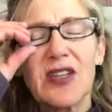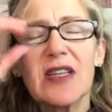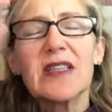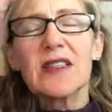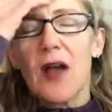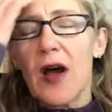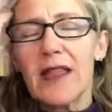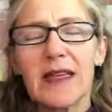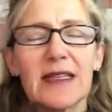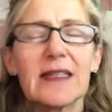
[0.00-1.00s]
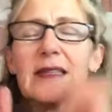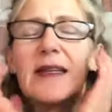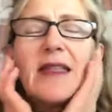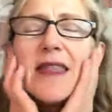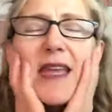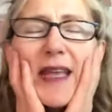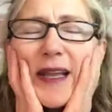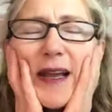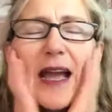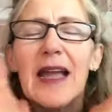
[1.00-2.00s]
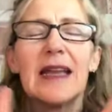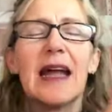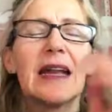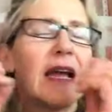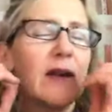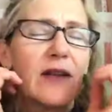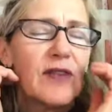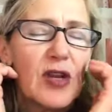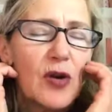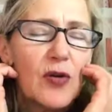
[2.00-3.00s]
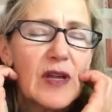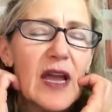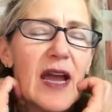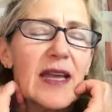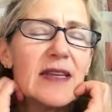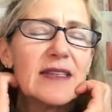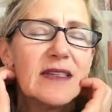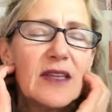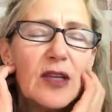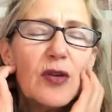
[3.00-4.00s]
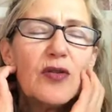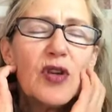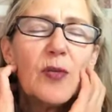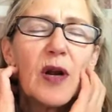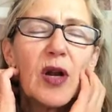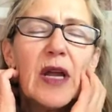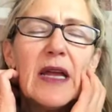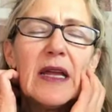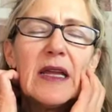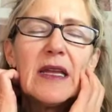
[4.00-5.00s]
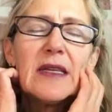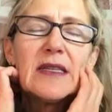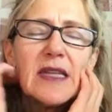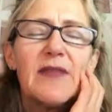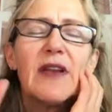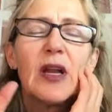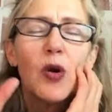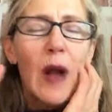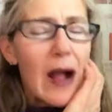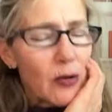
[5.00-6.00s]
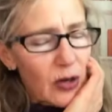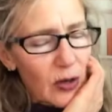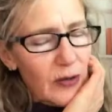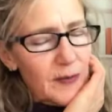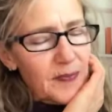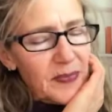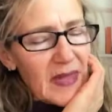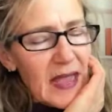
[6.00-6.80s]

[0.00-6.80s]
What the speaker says: I just saw this thing. I don't even know who the guy is. He's a YouTuber, Steven Crowder.